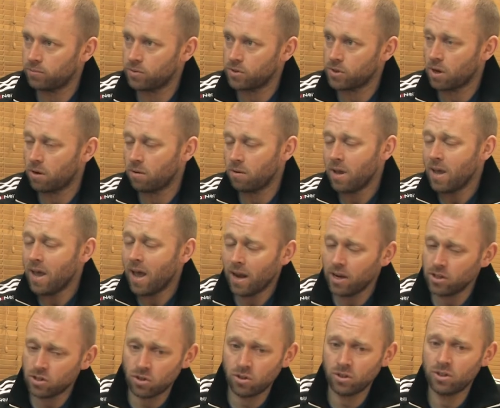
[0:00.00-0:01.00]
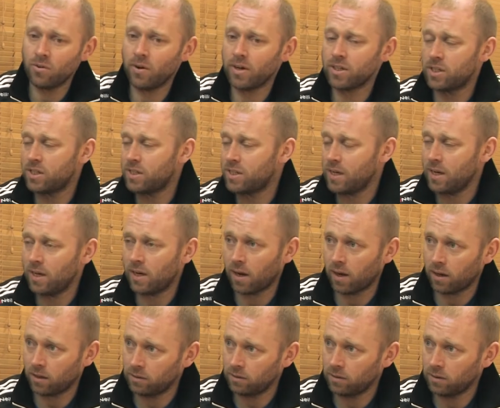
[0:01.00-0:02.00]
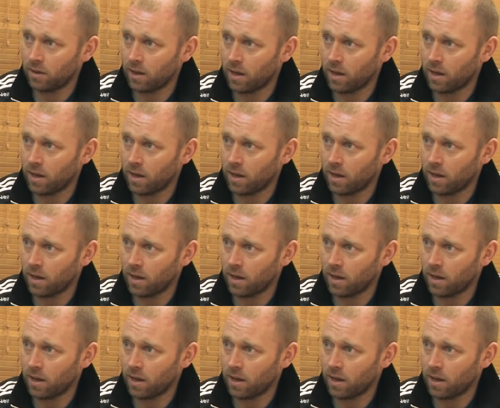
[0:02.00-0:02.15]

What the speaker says: So, and it's good to actually see that.